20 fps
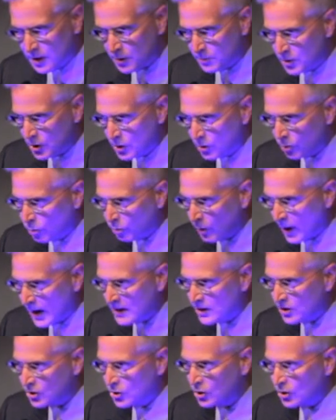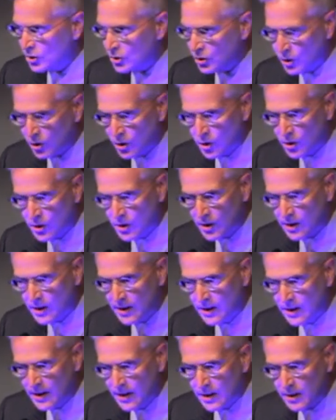to be your right to turn
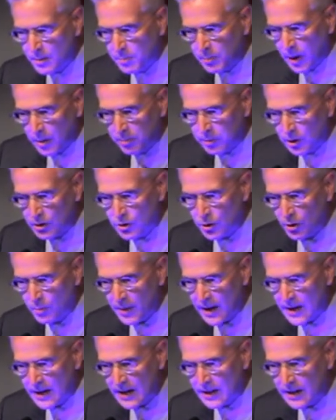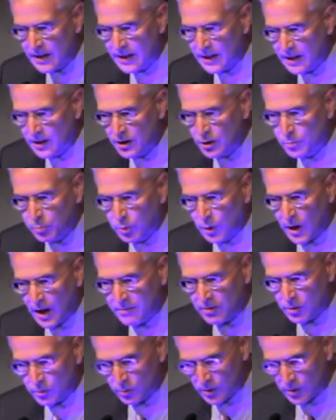the public domain into private